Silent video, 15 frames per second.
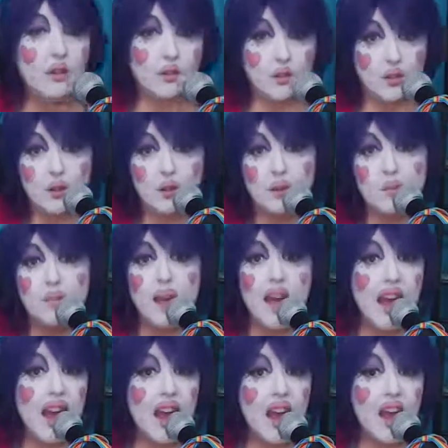No
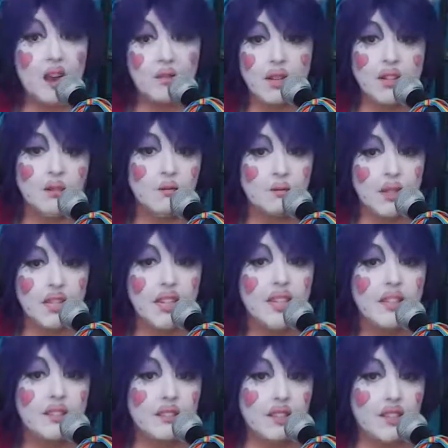apparent
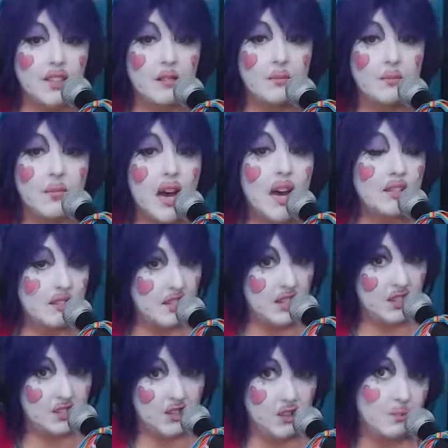reason, my
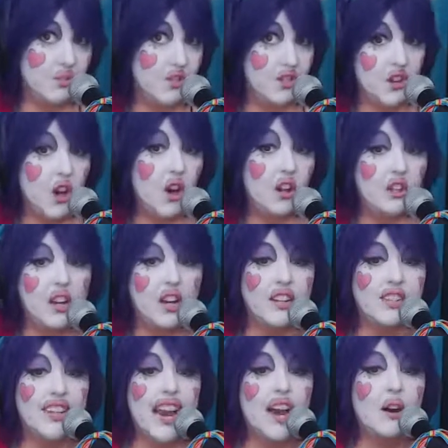system stalled on
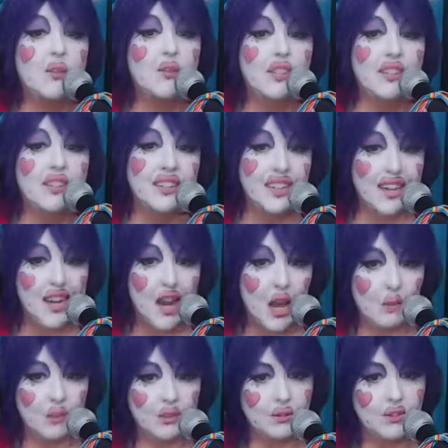doubt.
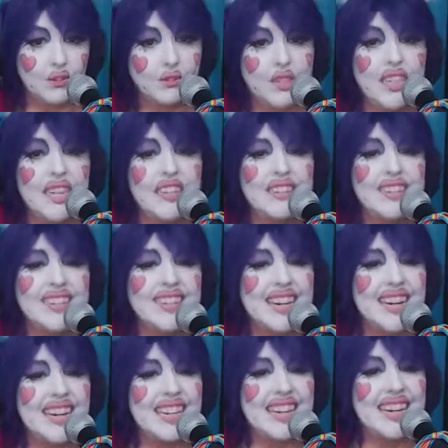Blue screen to
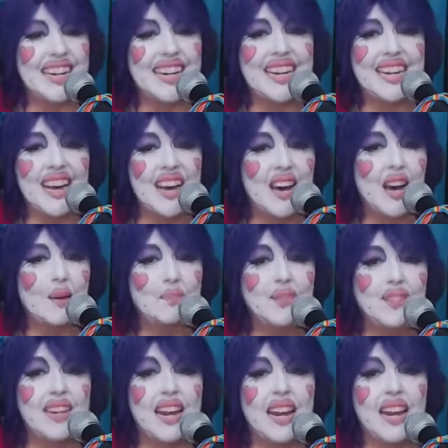ticking
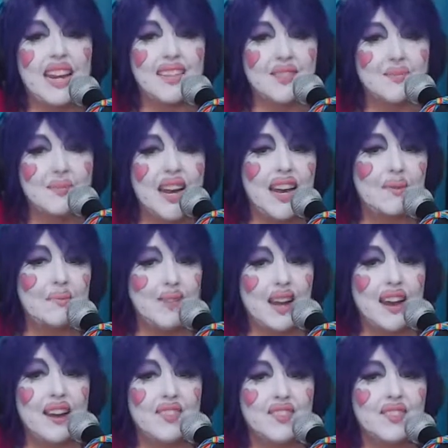updates, my
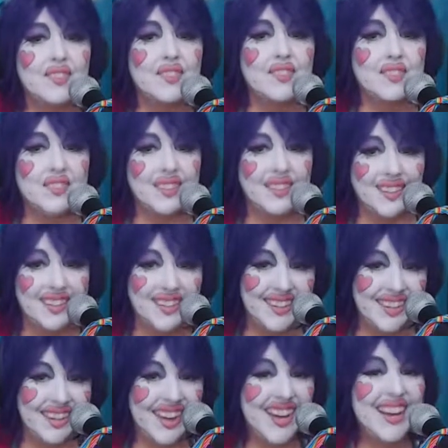browser's
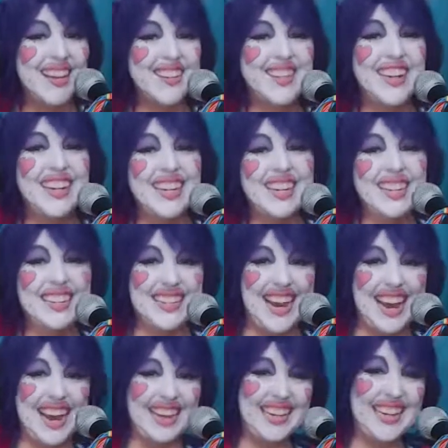I was reading the
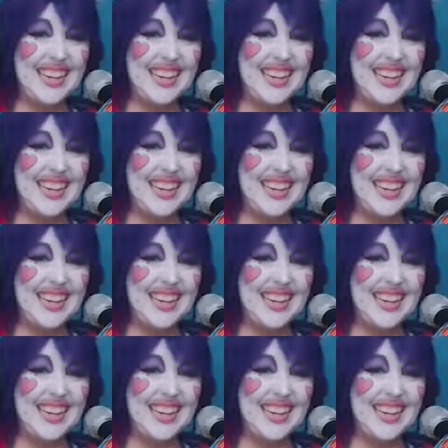chat.